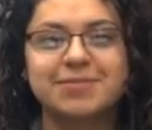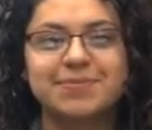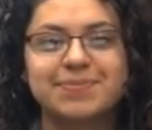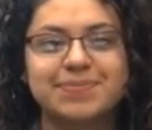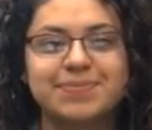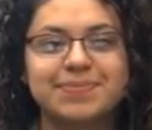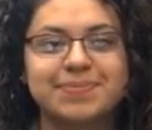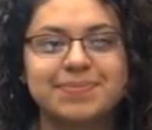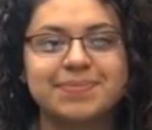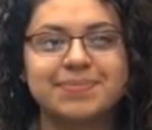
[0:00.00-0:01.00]

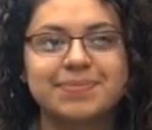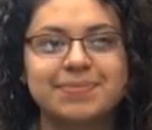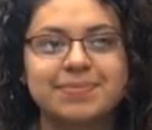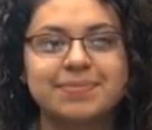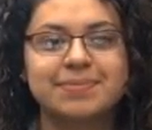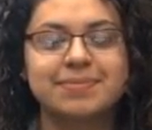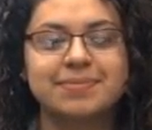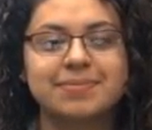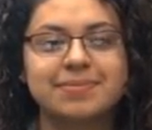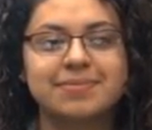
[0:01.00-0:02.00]

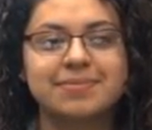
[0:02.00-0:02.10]
(not speaking)